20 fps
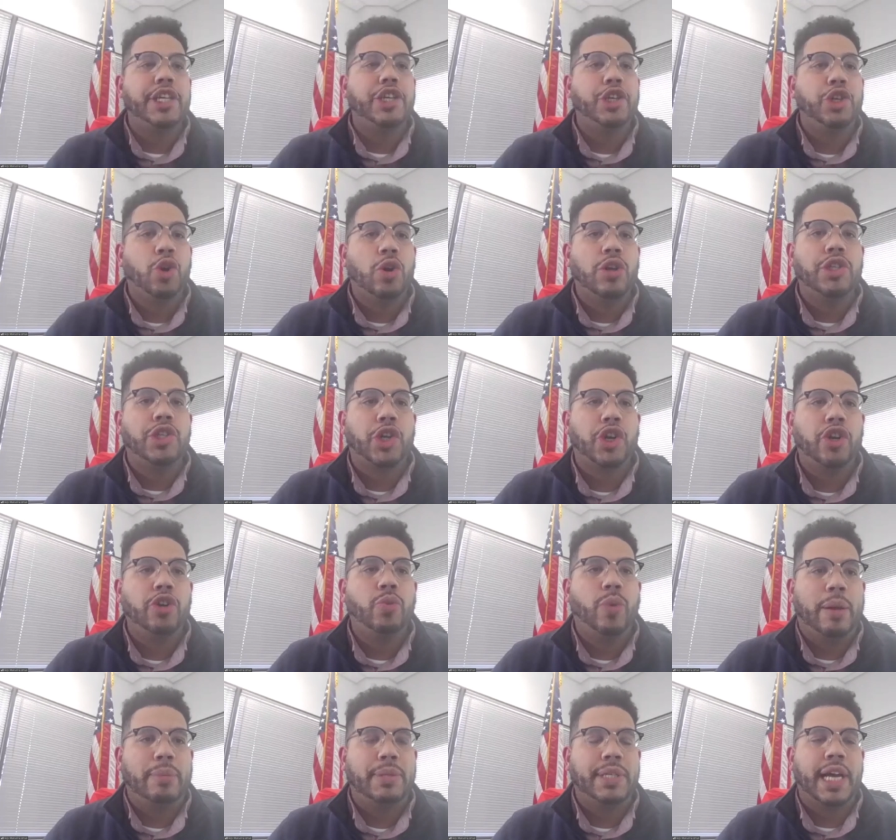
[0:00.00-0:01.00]
the Your
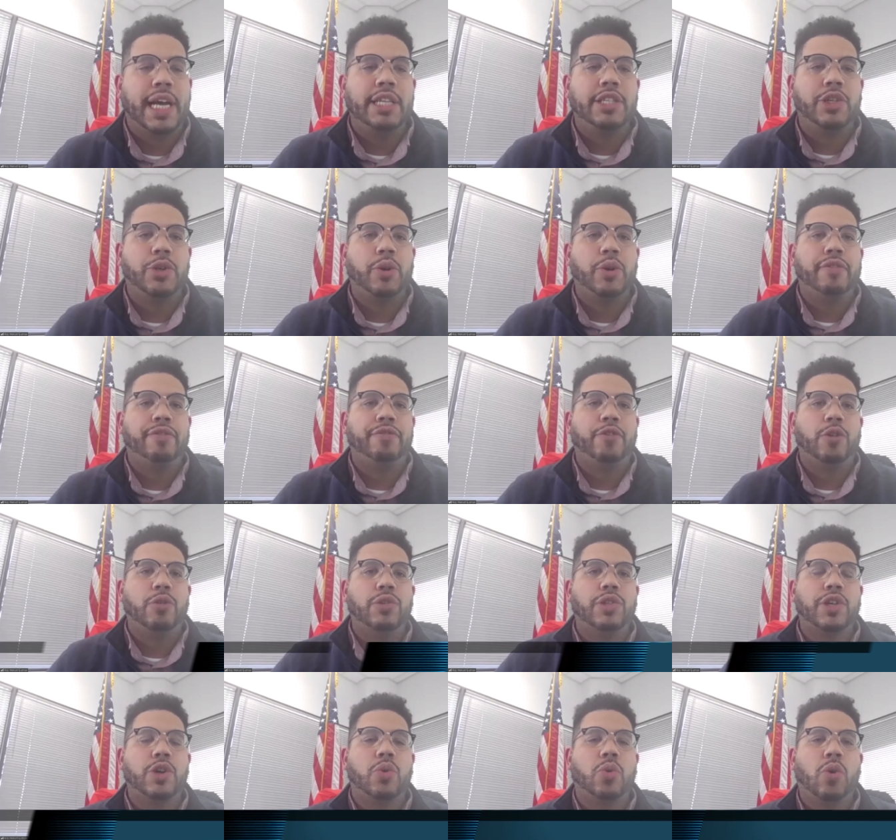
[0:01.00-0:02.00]
Turn website. So if
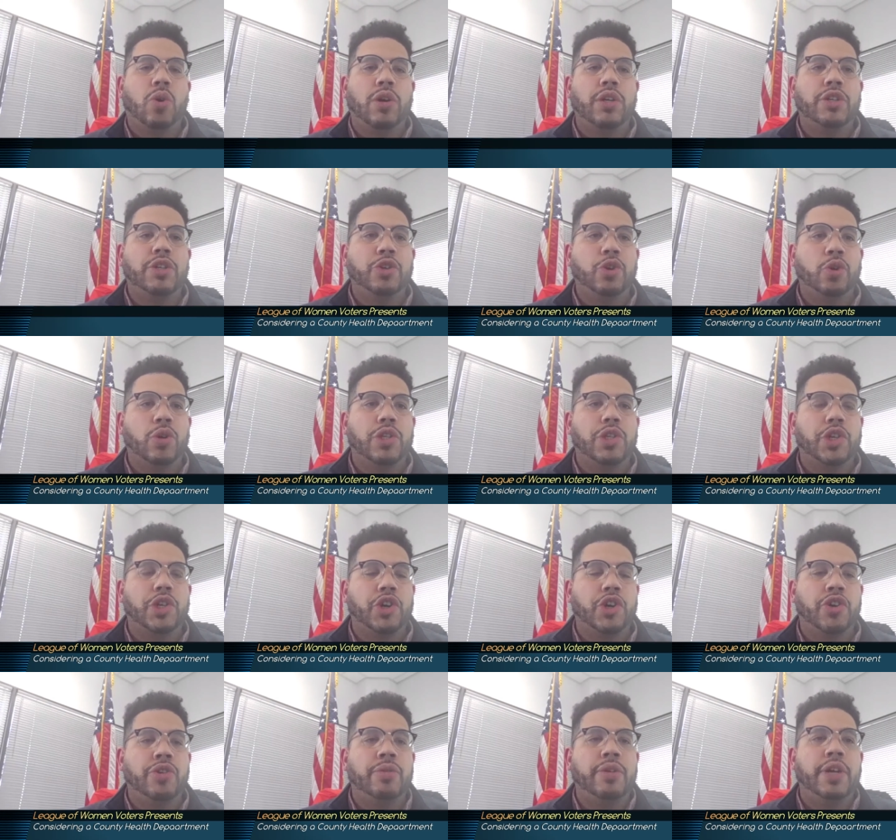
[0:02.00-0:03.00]
folks go on
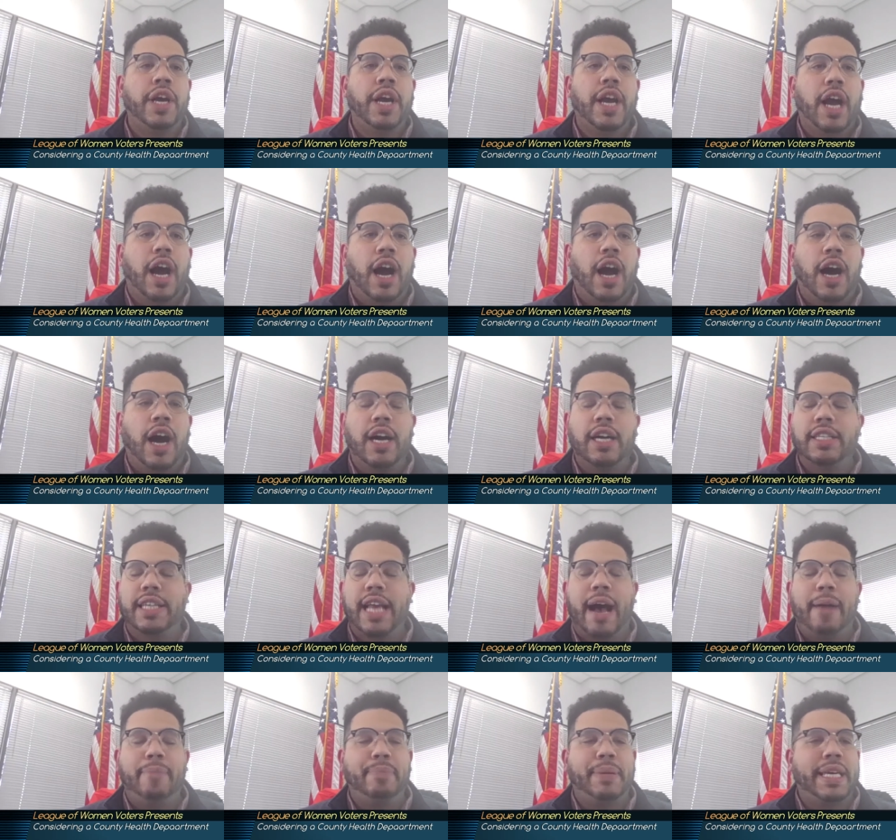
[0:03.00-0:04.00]

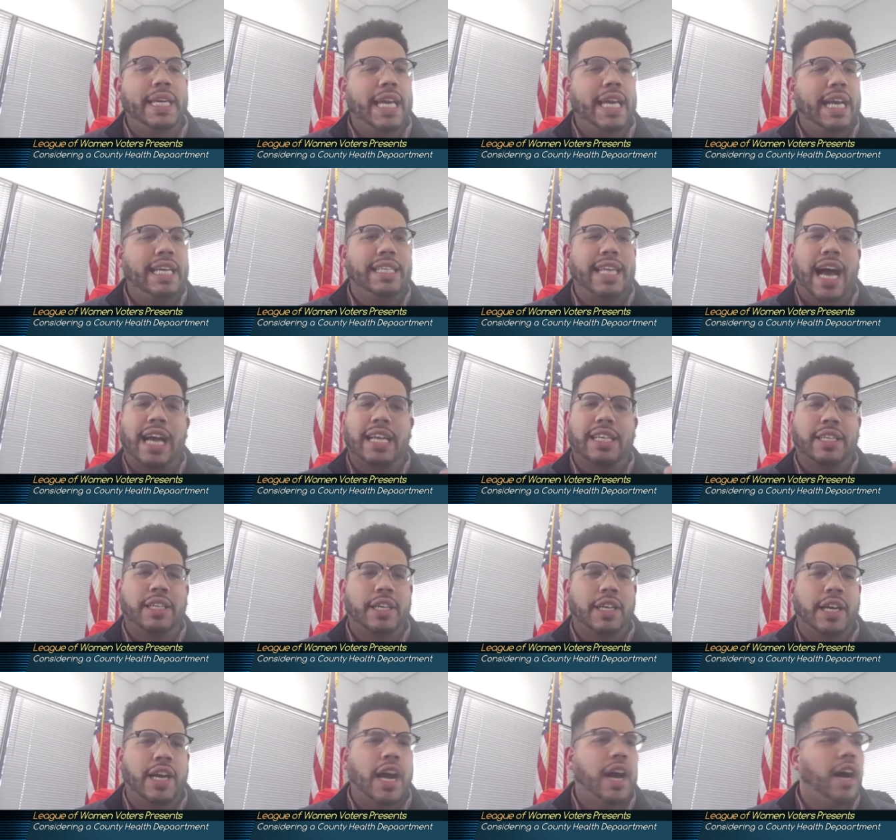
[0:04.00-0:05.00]
yourturn.pa.gov,
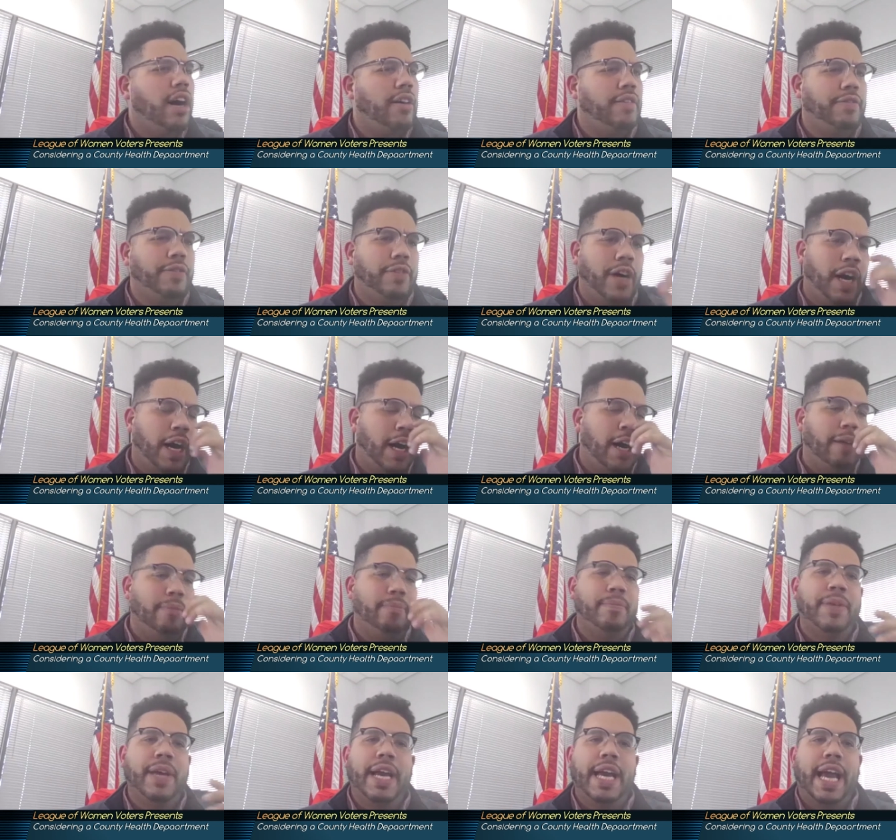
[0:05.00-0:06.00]
uh,
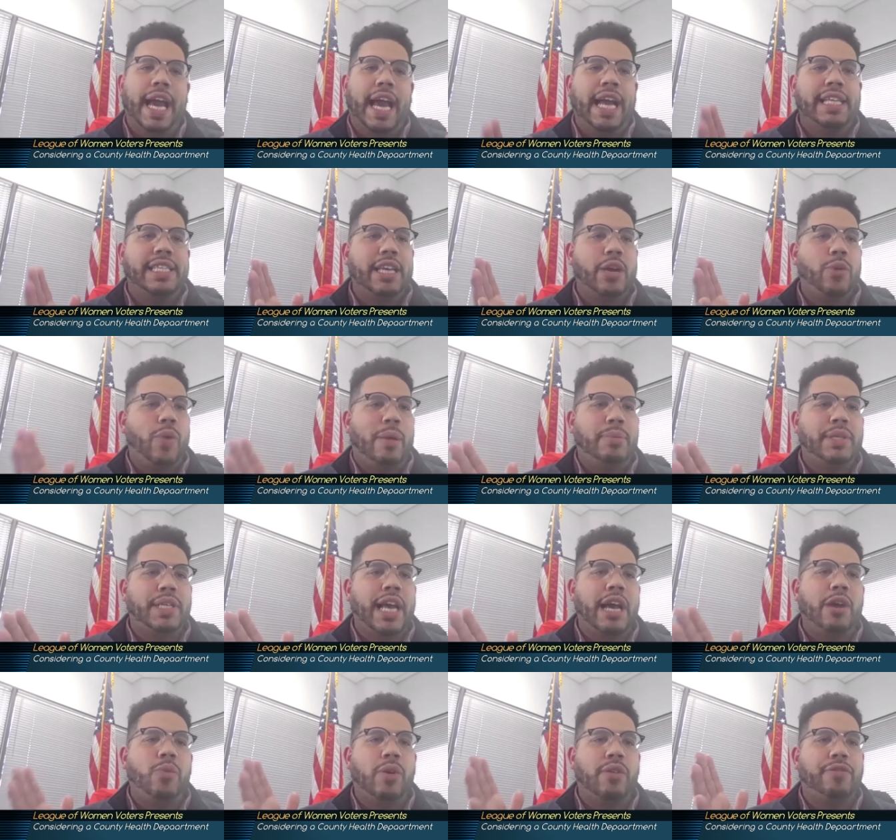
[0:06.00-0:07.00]
um, mm. it's a
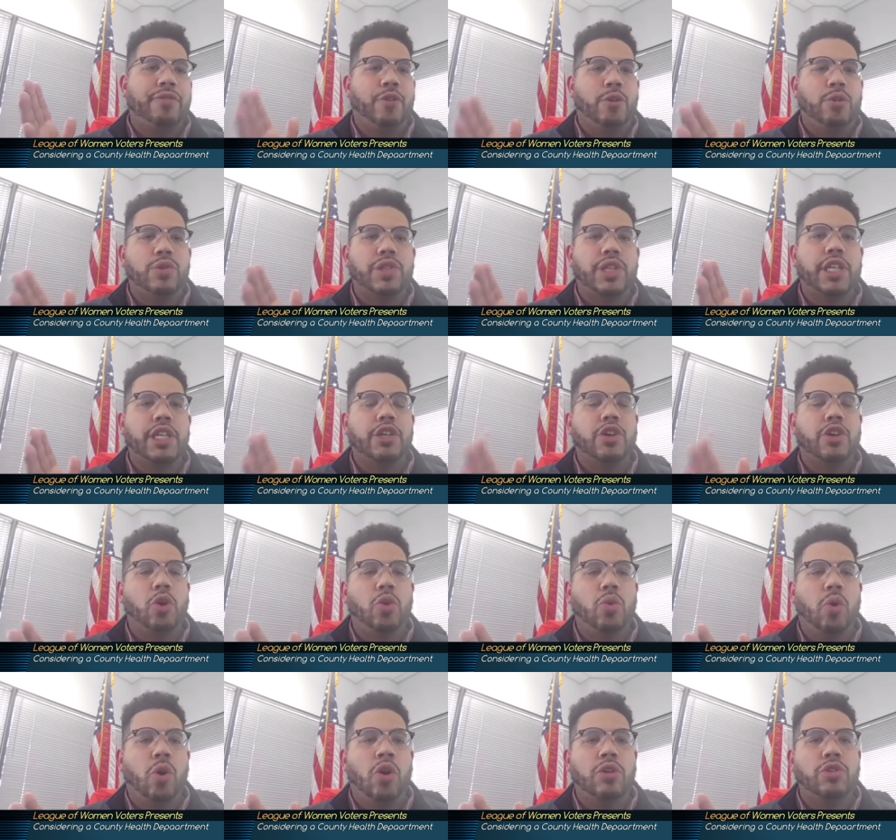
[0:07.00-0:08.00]
website where folks can
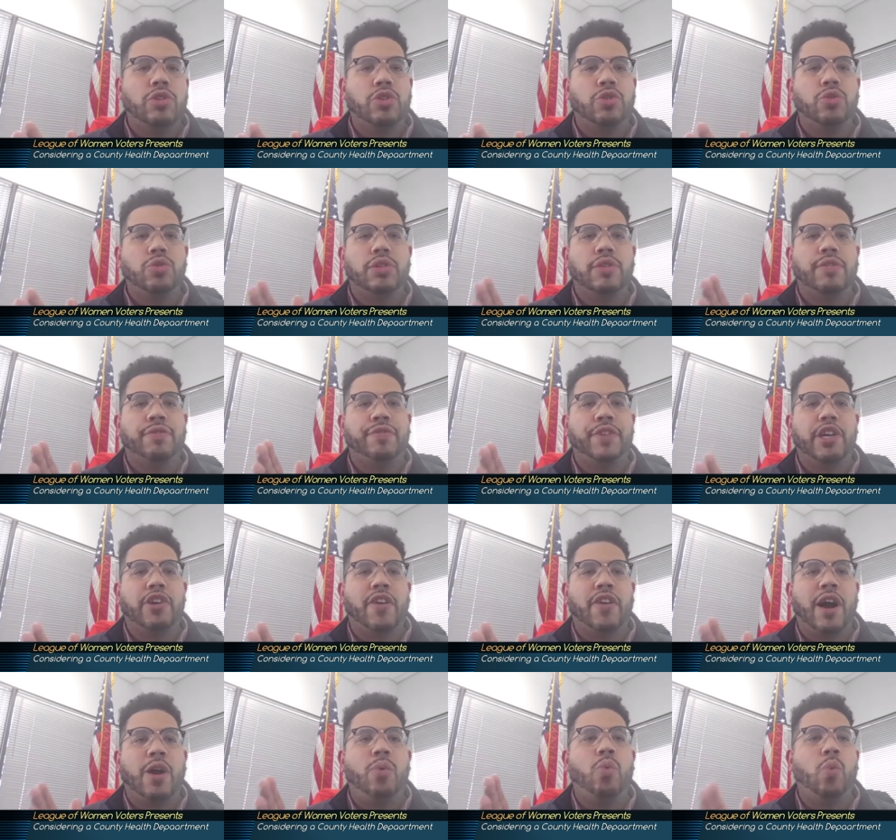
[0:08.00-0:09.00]
go on to to
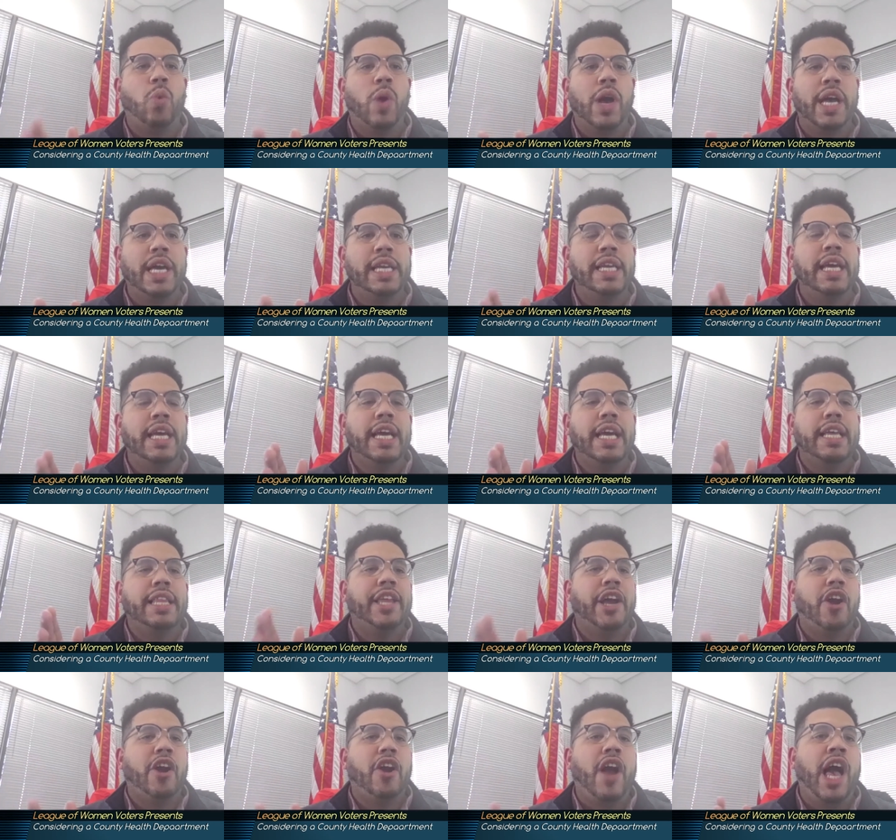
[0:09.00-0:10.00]
figure out when
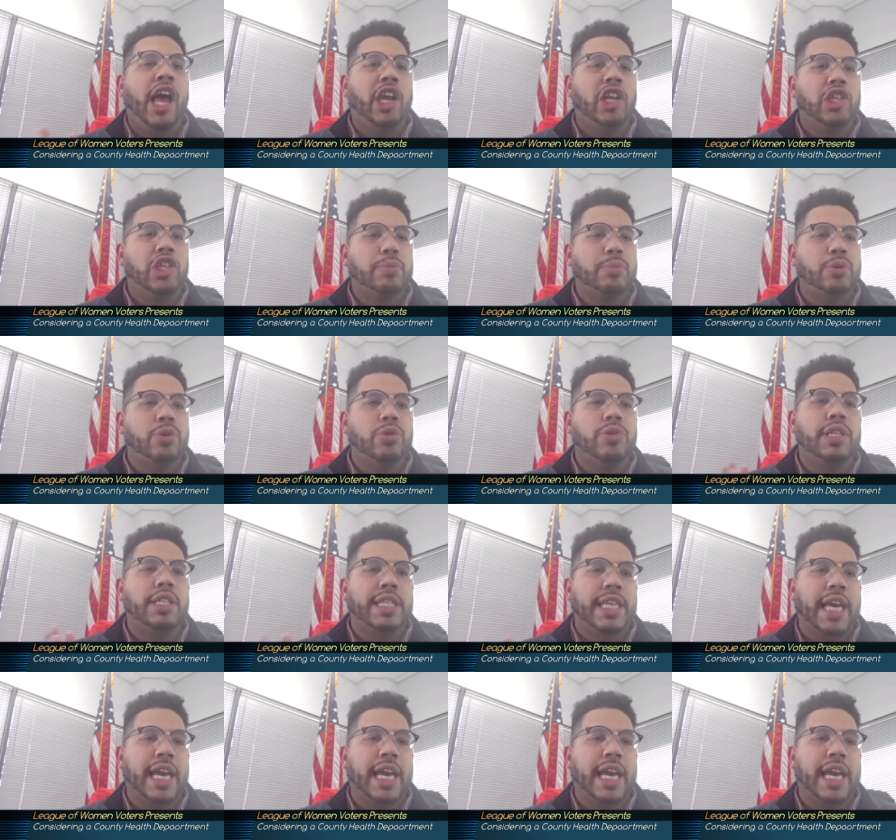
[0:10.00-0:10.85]
they're eligible to